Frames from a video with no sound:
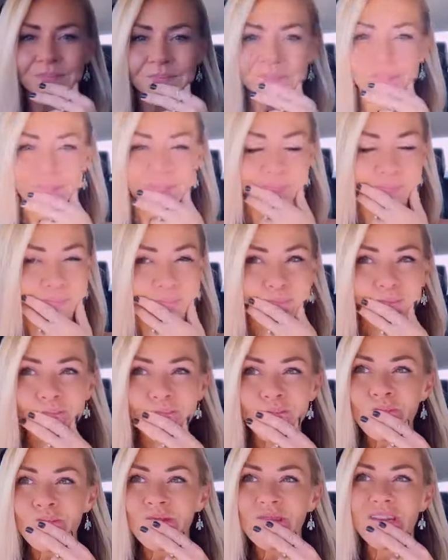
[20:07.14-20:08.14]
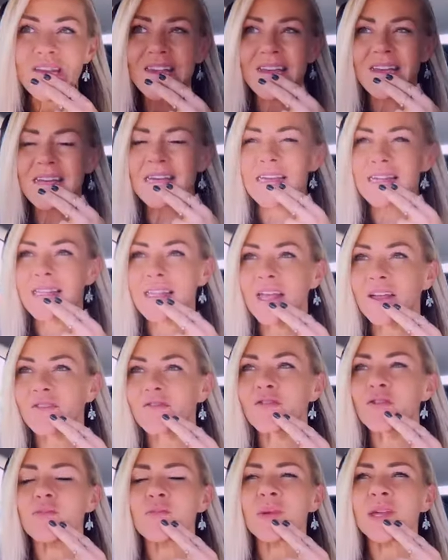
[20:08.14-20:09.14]
from childhood and our teenage
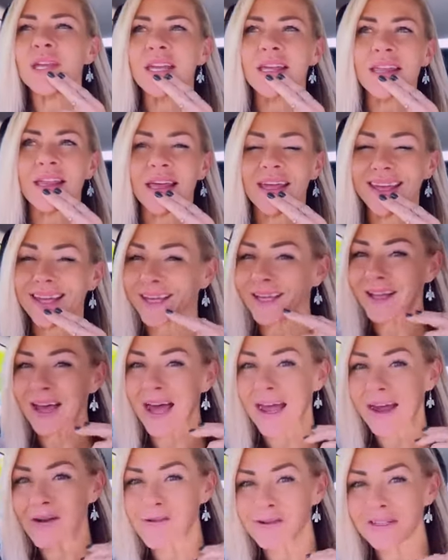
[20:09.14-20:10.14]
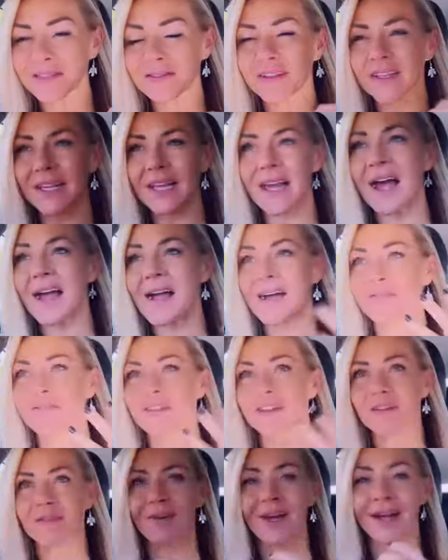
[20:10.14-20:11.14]
years. So we were just like punish, punish,
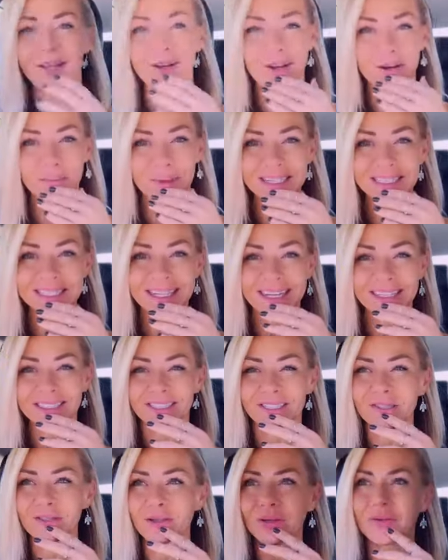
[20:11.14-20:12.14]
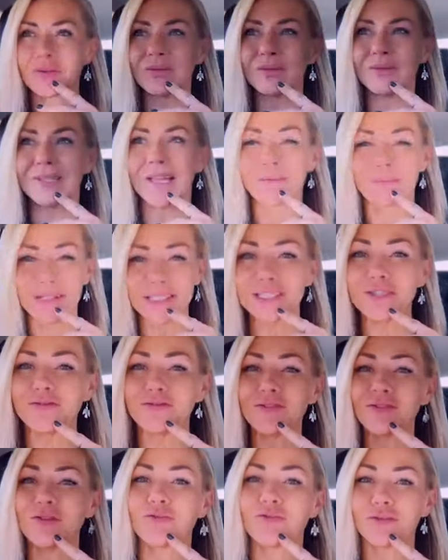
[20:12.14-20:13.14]
punish, punish, punish. It's so
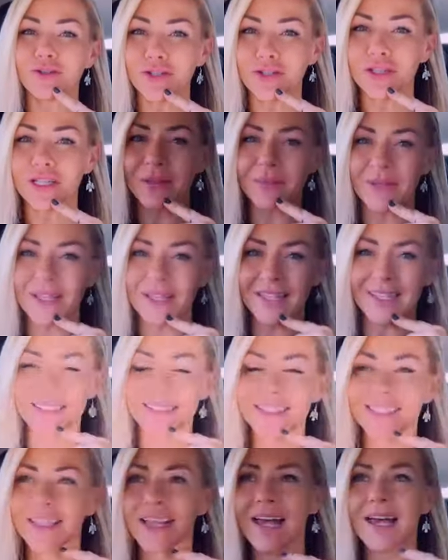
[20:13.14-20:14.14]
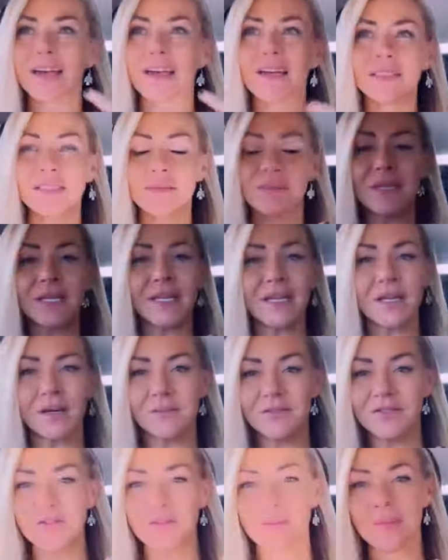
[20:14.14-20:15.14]
bad. So you heal that, you remove
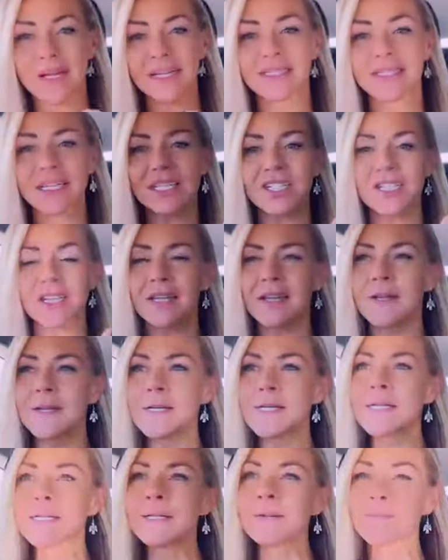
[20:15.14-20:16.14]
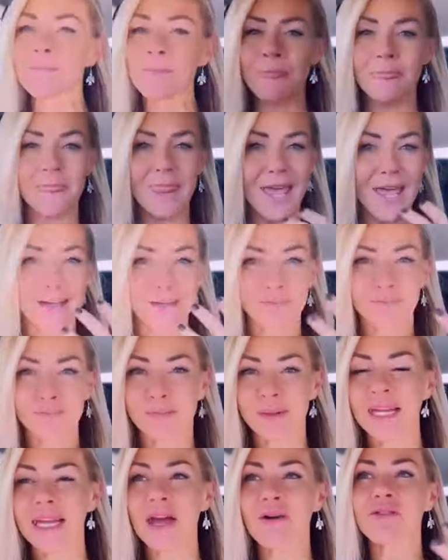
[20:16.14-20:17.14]
the blocks, and you start being freaking nice to yourself
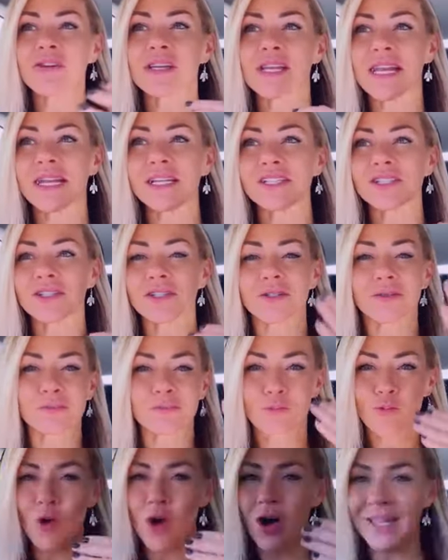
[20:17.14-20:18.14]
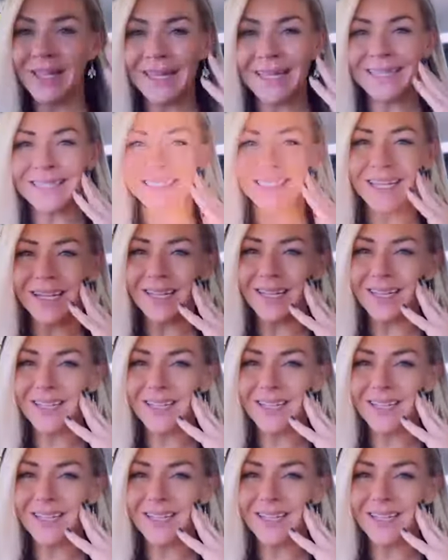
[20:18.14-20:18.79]
and having compassion. And man,